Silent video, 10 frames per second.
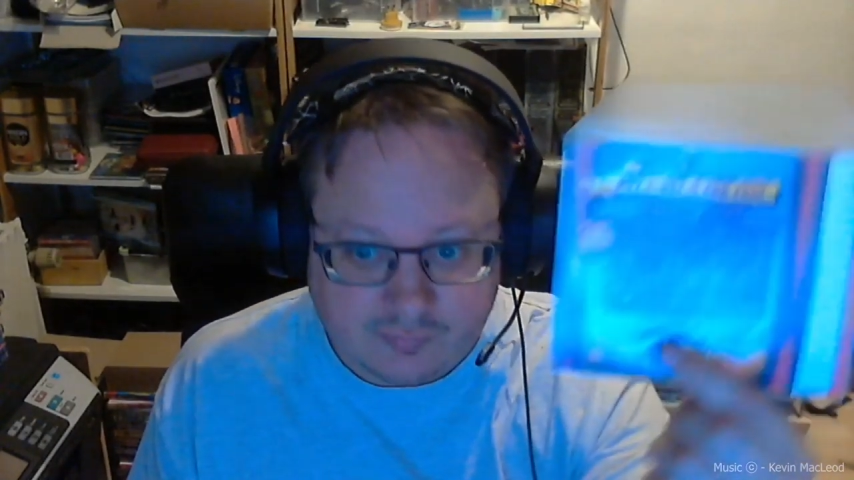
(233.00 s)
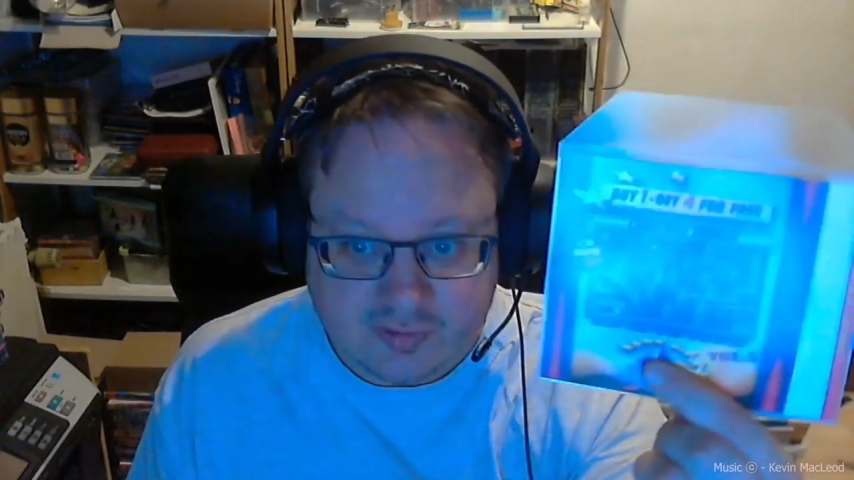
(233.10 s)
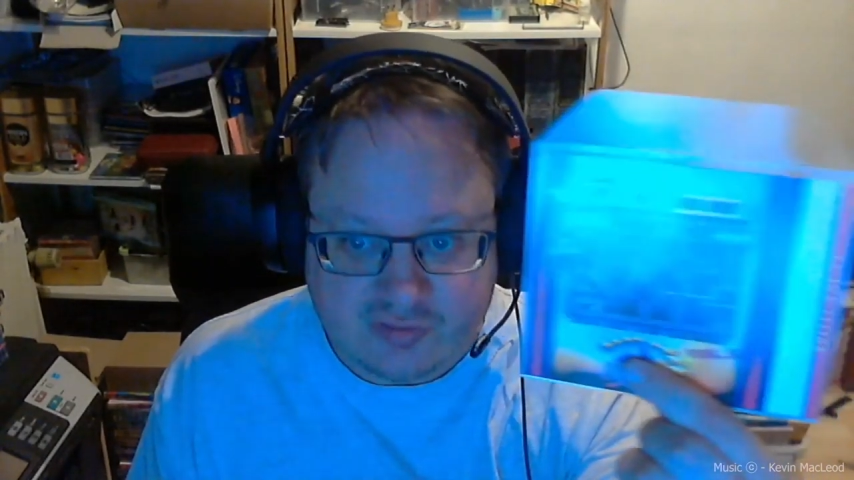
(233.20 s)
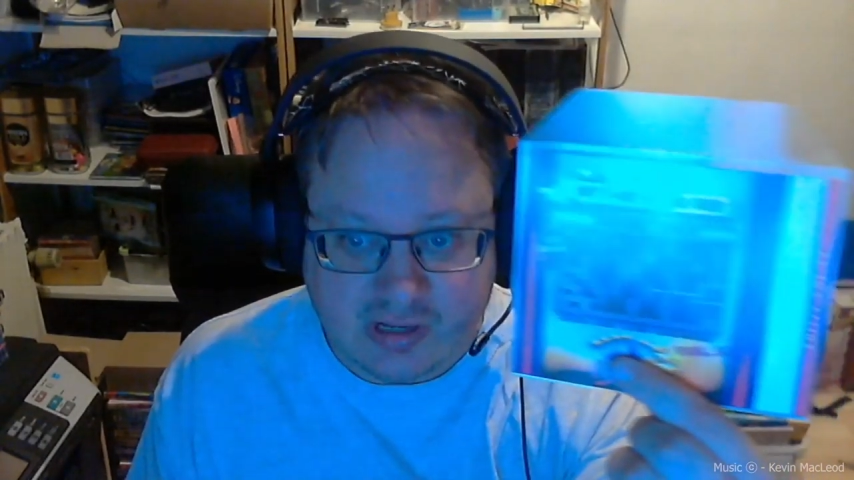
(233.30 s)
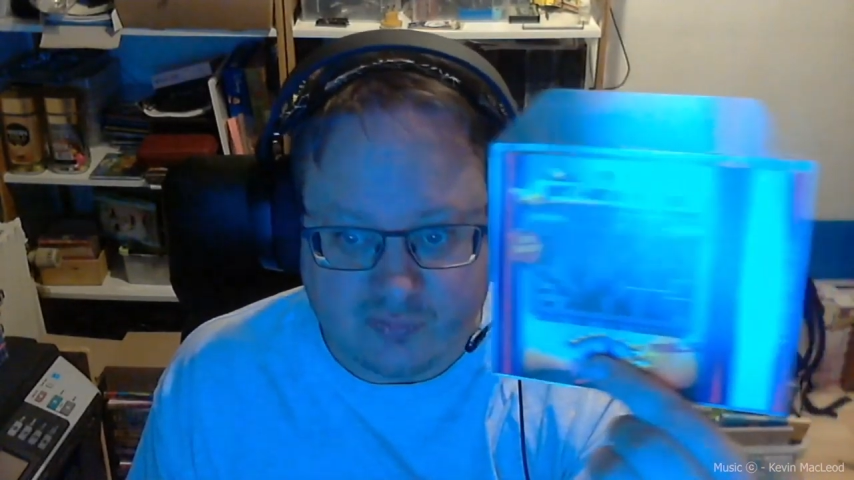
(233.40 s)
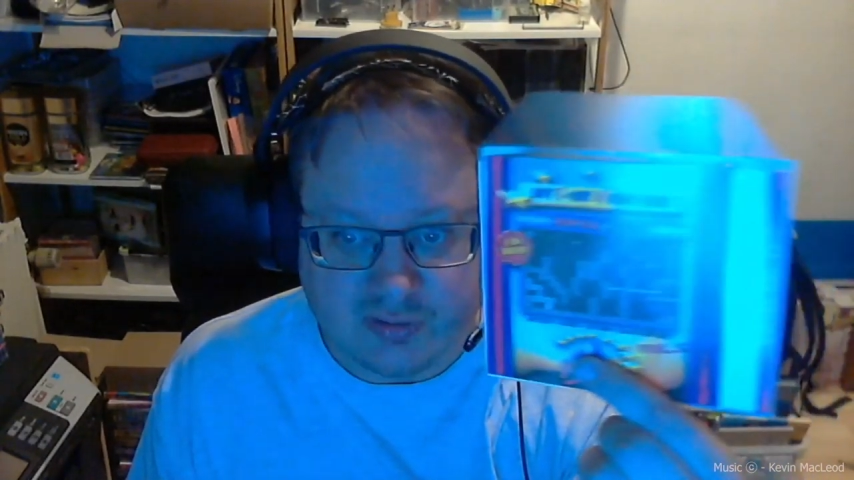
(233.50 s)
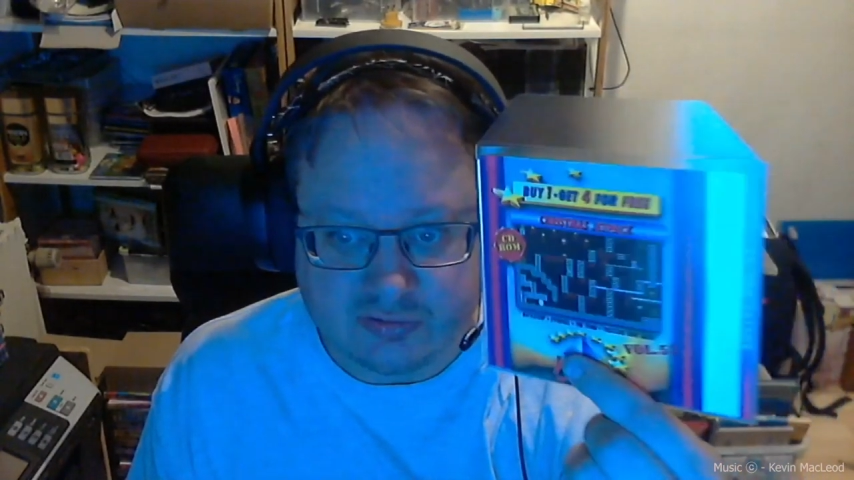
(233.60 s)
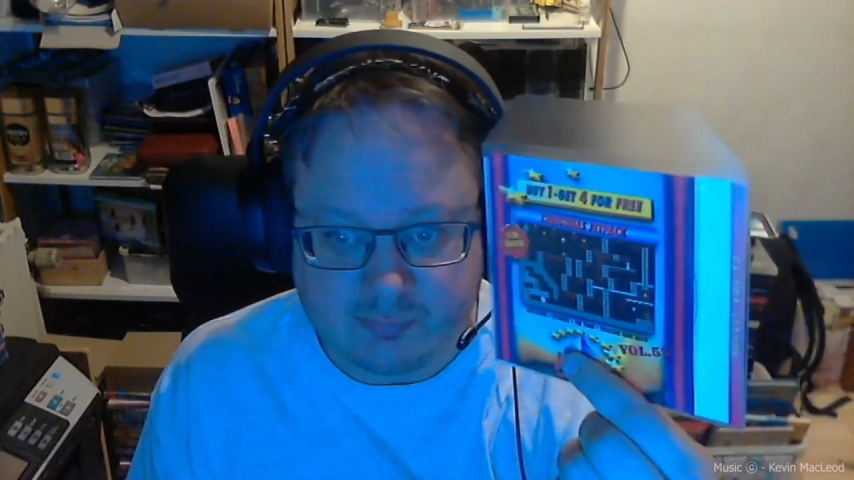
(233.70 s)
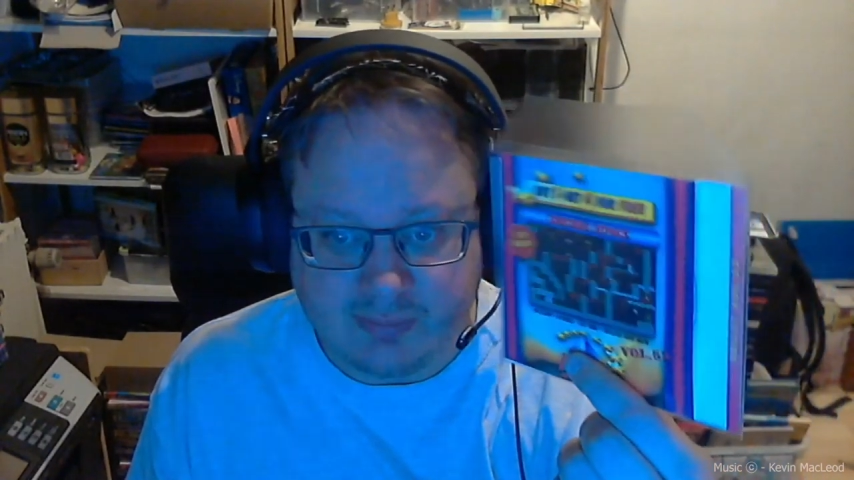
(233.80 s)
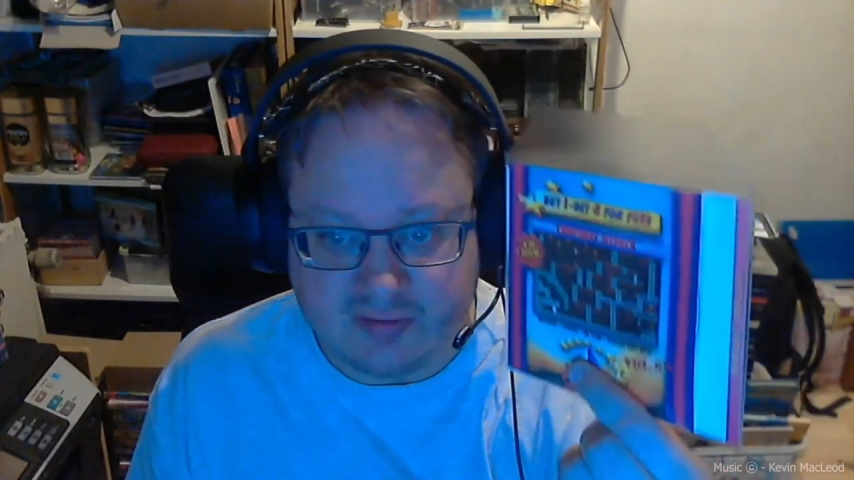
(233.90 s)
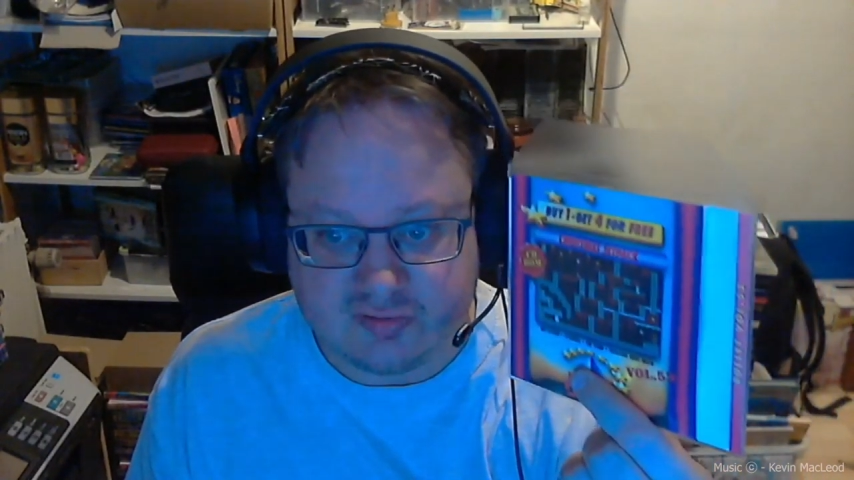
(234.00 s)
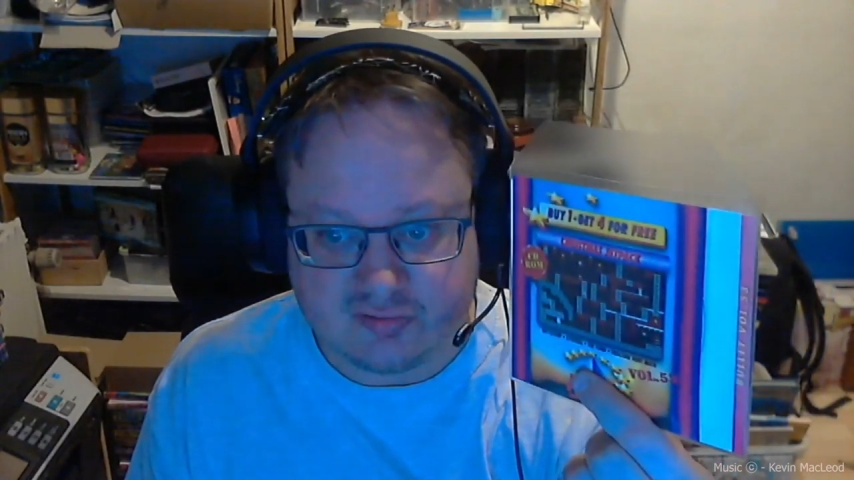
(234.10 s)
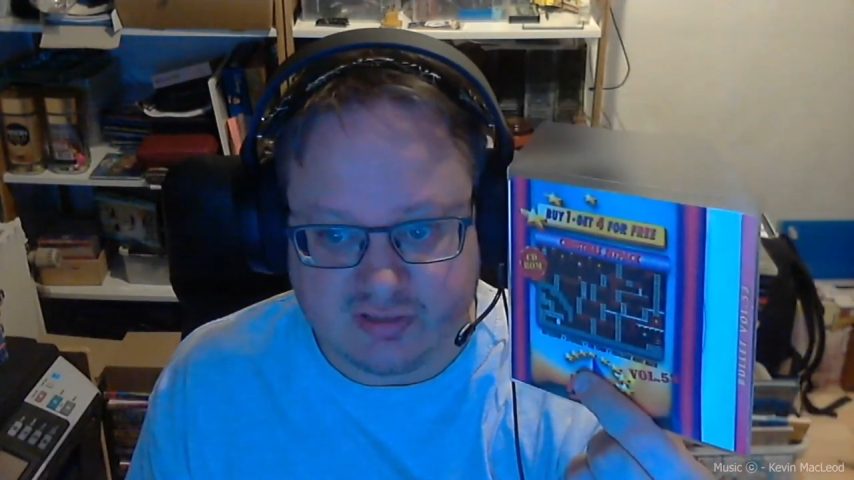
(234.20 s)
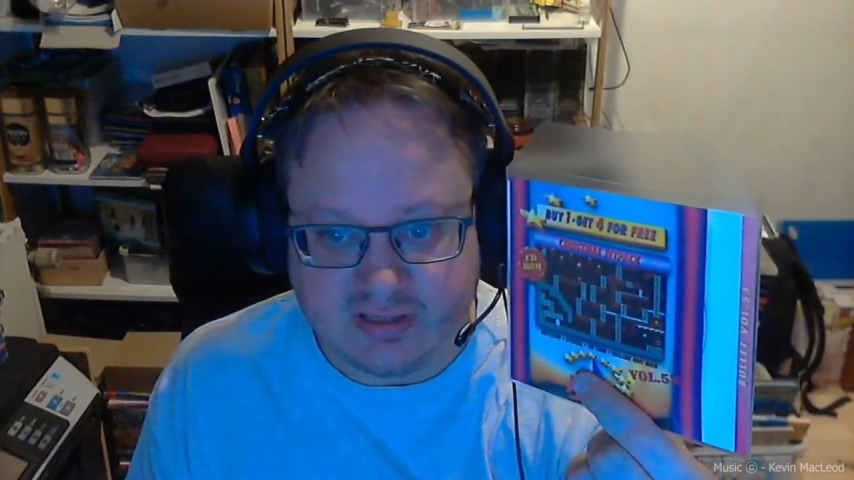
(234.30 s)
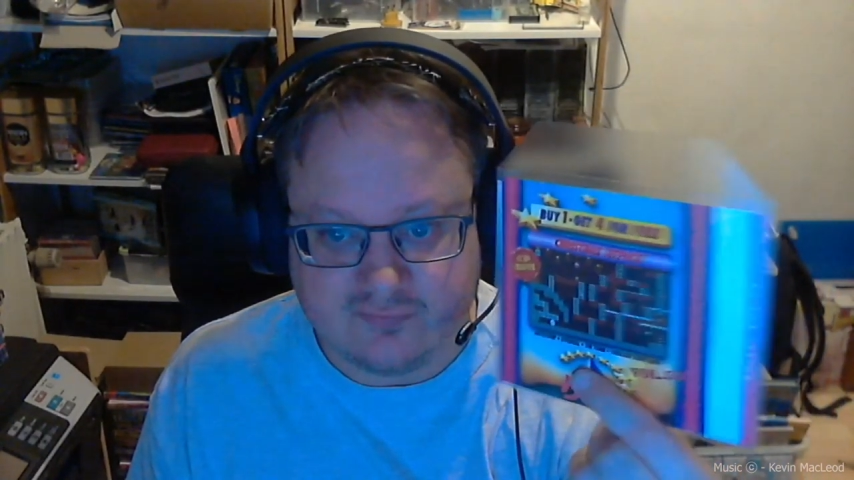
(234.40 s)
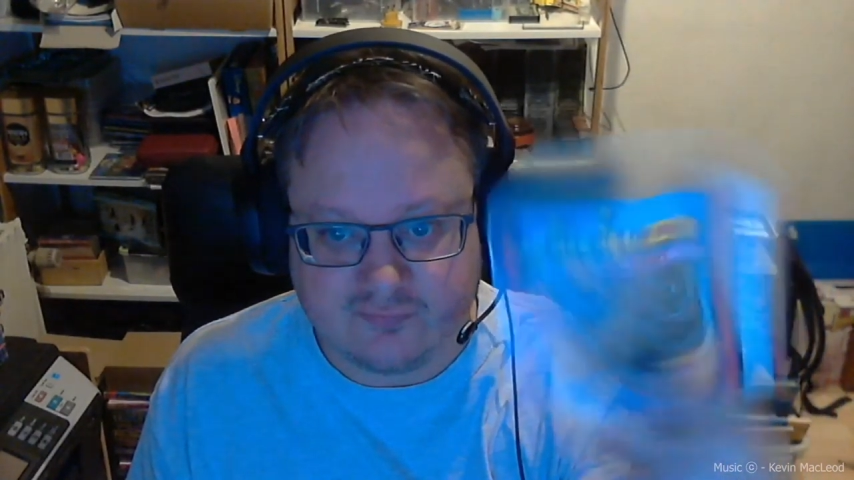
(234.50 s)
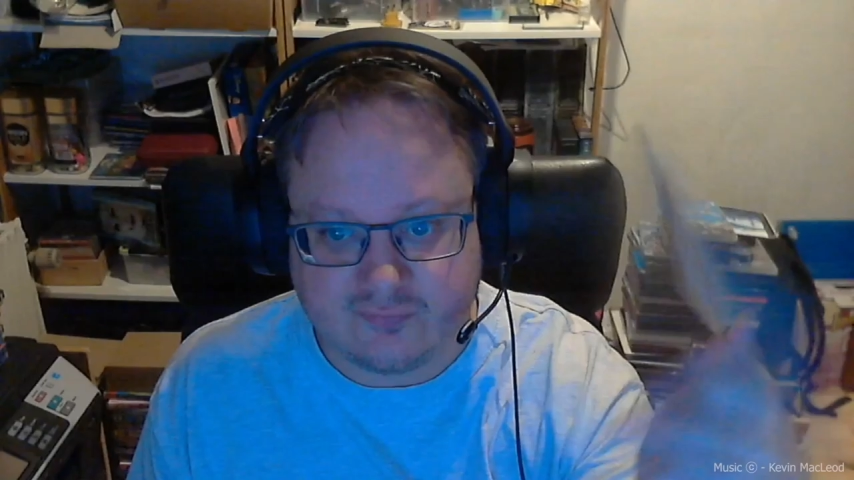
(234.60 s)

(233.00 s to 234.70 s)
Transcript: it's now in the plastic sleeve,